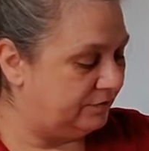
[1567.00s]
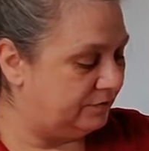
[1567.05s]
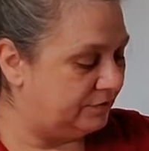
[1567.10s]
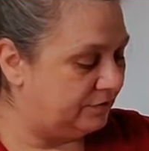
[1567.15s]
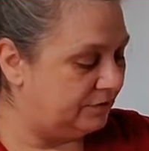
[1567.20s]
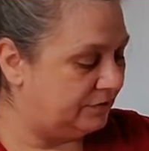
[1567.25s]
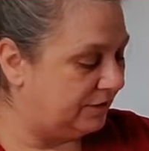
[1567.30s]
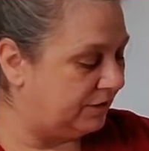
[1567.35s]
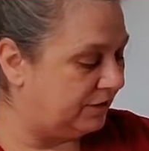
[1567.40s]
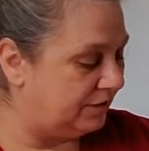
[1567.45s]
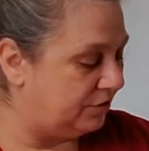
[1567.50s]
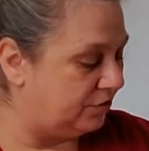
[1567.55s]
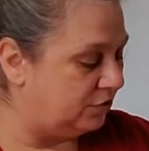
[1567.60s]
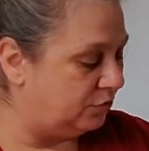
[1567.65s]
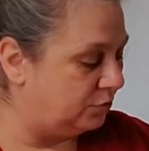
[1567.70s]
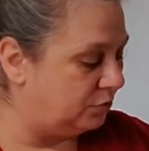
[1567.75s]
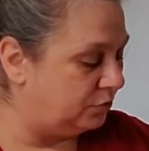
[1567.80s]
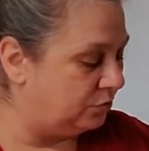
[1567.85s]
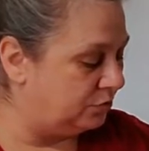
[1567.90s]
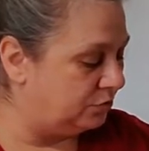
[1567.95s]
staying
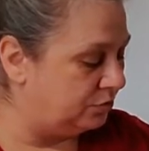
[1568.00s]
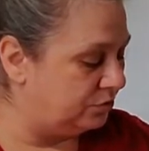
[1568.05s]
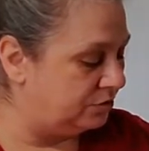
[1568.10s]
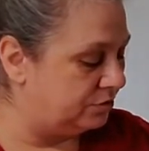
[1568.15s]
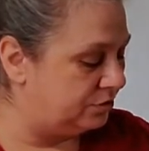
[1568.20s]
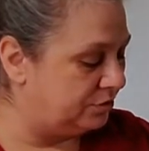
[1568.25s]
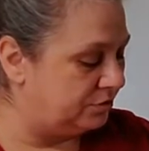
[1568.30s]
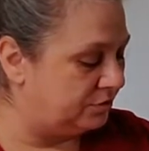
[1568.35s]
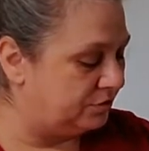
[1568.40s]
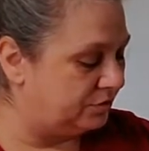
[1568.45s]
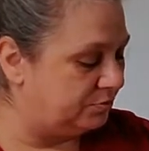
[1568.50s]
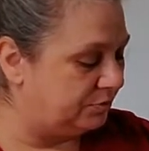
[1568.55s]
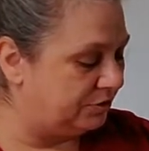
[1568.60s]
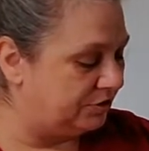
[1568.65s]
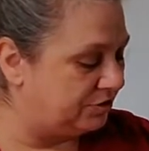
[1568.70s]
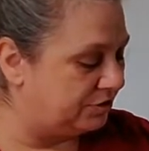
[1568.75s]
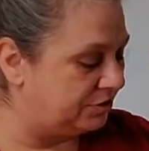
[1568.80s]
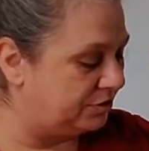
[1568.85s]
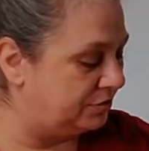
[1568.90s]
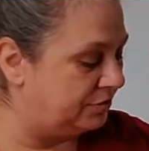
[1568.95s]
indoors,
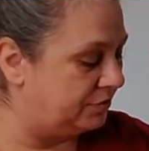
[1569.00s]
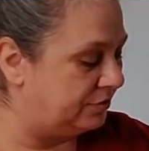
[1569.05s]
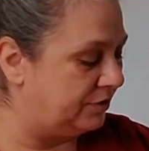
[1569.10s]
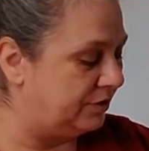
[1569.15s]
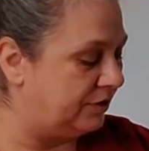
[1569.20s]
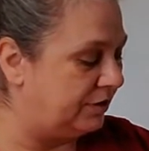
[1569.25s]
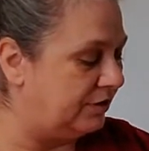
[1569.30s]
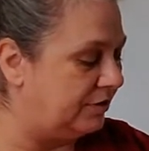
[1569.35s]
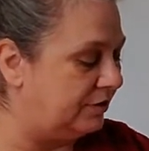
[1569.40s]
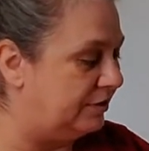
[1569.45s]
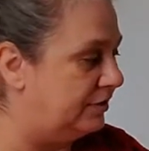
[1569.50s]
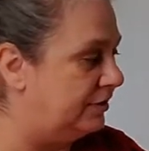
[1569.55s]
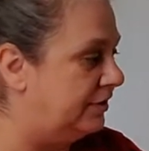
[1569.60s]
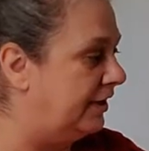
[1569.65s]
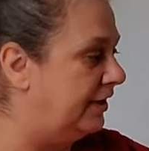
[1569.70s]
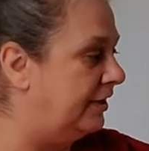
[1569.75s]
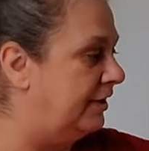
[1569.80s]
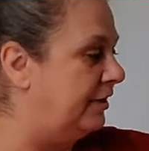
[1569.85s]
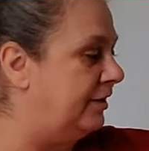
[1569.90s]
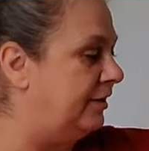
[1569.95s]
especially during the heat of the
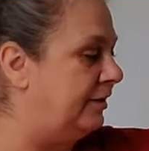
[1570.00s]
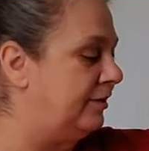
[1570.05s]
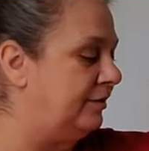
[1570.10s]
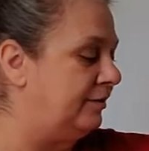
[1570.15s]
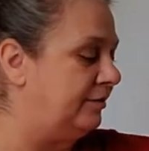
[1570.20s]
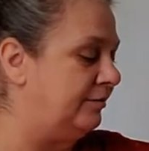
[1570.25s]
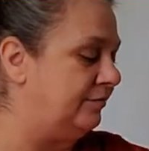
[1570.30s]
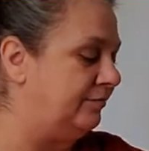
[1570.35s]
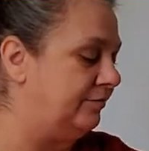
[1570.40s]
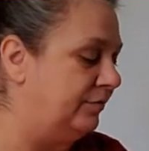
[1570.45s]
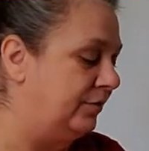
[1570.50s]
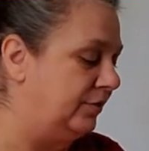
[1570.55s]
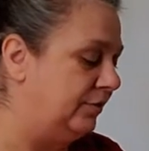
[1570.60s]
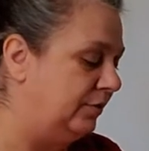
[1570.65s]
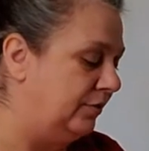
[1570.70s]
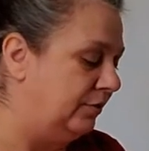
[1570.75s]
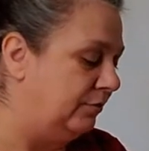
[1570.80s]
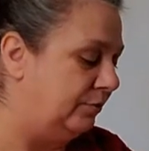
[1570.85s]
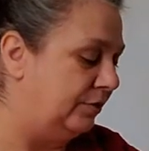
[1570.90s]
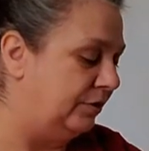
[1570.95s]
day, and
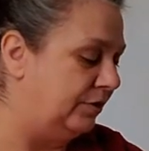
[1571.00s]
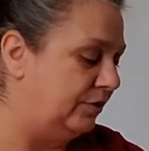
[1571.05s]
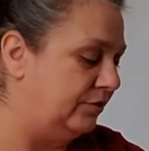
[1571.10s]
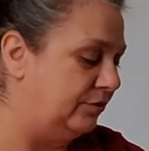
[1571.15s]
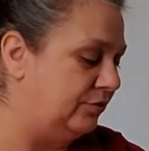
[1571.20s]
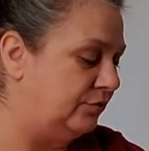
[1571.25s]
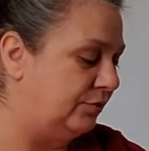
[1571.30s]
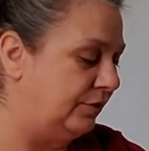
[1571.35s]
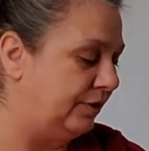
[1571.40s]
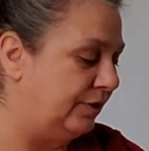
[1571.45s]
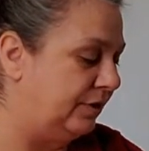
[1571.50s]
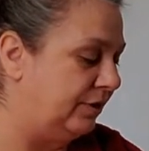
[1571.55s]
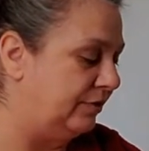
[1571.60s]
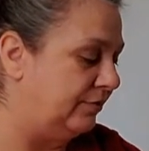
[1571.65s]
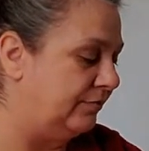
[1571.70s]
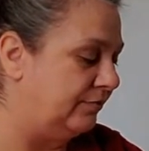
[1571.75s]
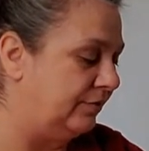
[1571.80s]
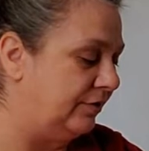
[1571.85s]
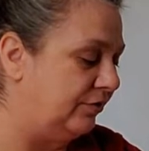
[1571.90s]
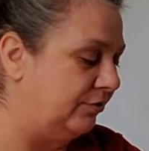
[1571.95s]
we try to get
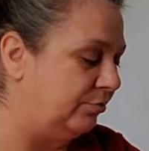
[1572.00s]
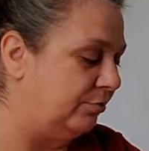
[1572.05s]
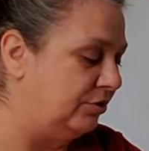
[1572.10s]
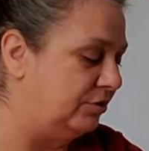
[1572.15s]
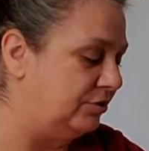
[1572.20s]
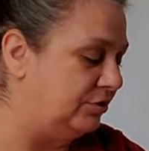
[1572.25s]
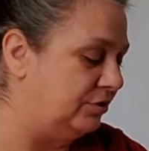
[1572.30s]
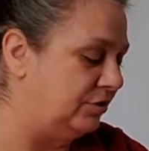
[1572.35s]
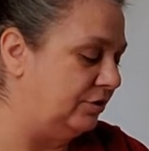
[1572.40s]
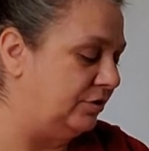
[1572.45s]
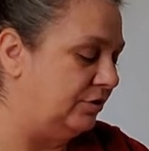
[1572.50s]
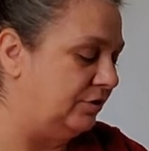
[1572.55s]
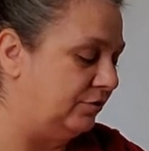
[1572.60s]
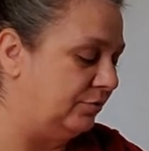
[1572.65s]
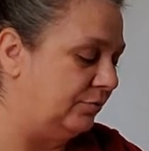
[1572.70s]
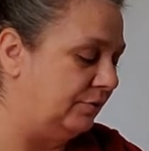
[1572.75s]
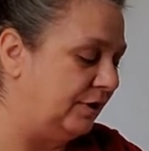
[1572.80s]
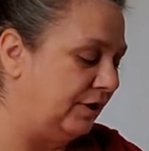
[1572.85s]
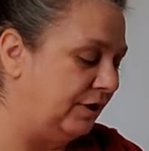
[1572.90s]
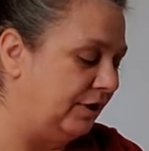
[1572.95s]
as much done as we
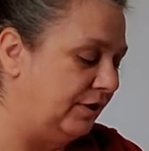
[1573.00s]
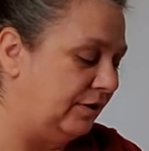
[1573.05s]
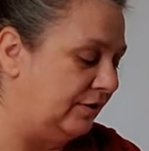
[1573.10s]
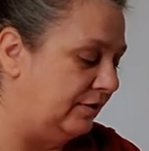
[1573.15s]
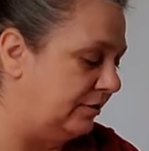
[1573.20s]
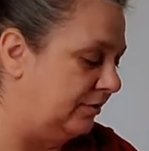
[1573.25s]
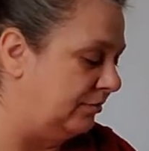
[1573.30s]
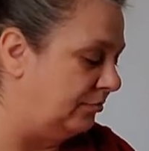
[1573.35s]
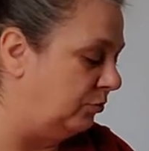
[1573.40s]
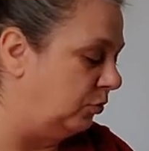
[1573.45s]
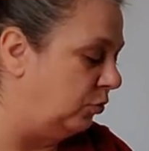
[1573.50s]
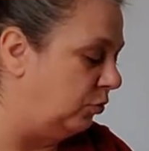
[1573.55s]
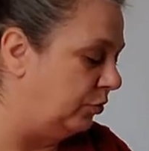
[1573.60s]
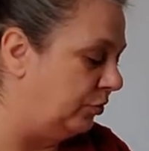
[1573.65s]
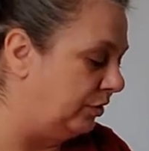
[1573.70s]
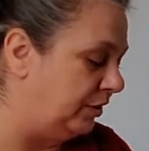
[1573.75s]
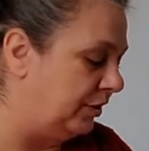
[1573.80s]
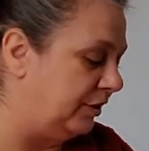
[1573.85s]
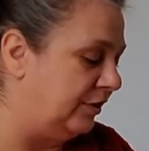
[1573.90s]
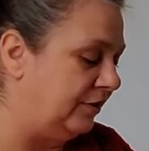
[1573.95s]
can in the
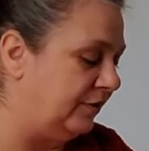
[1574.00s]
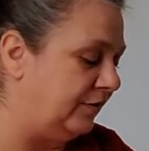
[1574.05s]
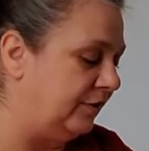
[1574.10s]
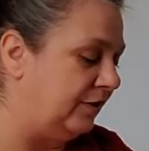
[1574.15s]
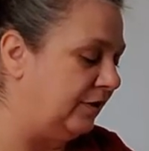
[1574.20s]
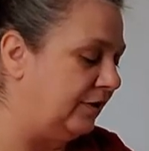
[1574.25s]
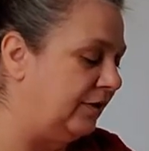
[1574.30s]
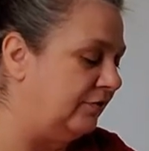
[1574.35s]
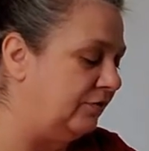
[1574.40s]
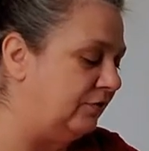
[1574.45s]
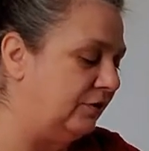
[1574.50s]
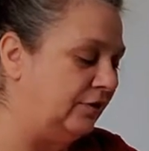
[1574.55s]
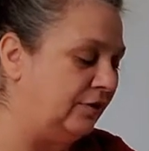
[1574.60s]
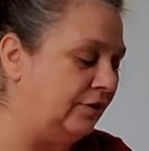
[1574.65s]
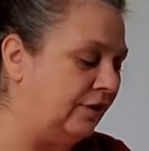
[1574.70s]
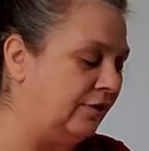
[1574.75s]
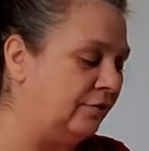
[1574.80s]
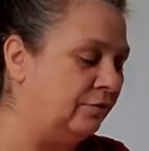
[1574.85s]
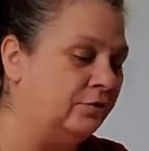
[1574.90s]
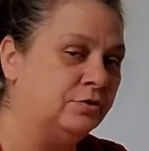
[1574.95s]
morning and in the evening
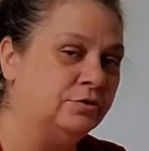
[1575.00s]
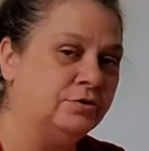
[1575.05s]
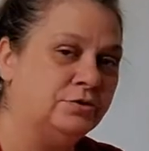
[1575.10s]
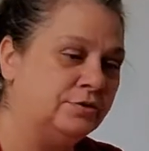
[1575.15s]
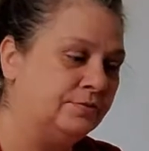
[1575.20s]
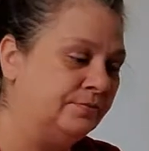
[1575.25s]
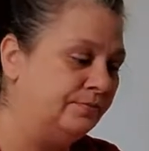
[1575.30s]
hours.